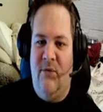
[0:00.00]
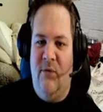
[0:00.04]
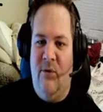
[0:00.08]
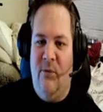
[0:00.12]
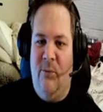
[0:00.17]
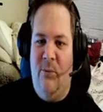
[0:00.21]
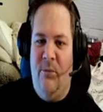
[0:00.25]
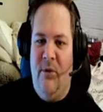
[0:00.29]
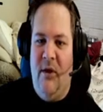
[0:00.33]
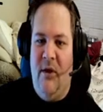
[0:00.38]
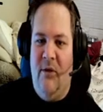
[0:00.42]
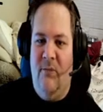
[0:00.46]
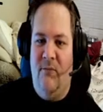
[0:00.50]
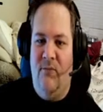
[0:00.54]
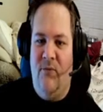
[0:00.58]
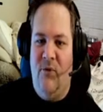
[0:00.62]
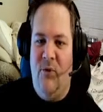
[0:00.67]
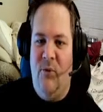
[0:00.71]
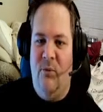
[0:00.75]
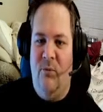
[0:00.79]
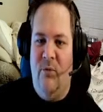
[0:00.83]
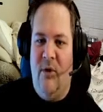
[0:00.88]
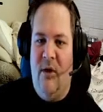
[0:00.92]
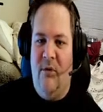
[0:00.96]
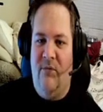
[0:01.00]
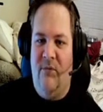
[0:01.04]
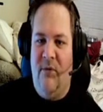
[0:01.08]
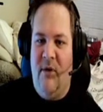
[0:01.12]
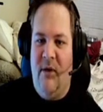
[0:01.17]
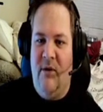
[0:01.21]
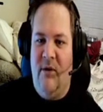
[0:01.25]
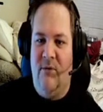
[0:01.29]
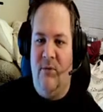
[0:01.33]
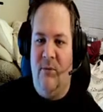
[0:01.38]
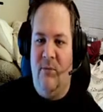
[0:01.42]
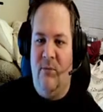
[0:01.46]
There'll be a few
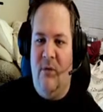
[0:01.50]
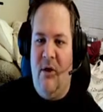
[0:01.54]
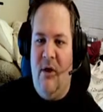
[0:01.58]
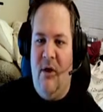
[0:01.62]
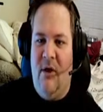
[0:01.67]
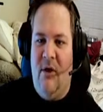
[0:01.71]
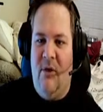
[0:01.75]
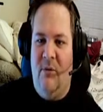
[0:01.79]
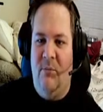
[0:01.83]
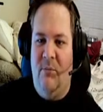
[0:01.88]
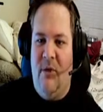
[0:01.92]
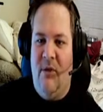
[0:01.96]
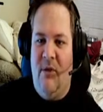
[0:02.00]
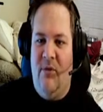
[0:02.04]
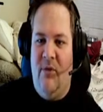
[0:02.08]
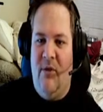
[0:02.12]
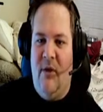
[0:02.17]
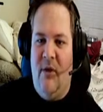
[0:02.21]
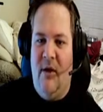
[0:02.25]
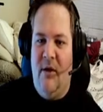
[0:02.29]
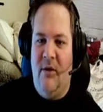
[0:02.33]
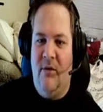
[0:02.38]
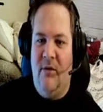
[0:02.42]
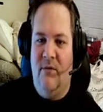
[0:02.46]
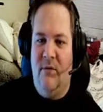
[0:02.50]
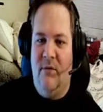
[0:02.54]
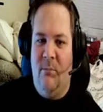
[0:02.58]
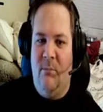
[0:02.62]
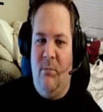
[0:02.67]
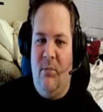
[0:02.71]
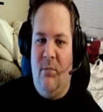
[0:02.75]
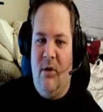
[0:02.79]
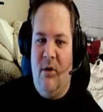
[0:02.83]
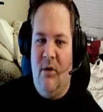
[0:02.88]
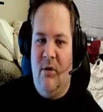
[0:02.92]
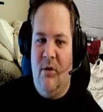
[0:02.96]
ruffians around, but thugs and
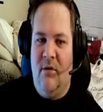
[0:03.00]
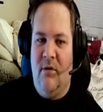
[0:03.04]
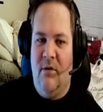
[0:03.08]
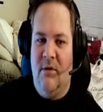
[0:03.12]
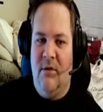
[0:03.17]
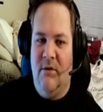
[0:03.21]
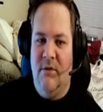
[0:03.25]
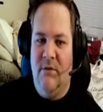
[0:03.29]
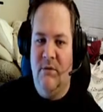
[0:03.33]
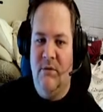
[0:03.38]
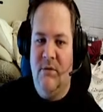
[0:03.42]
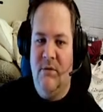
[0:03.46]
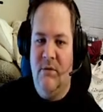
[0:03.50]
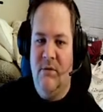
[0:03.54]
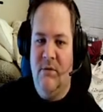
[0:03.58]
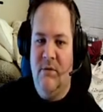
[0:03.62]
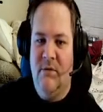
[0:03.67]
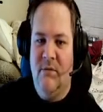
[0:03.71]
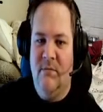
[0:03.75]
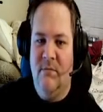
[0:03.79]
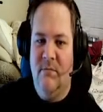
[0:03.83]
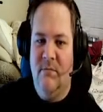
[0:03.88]
burglars.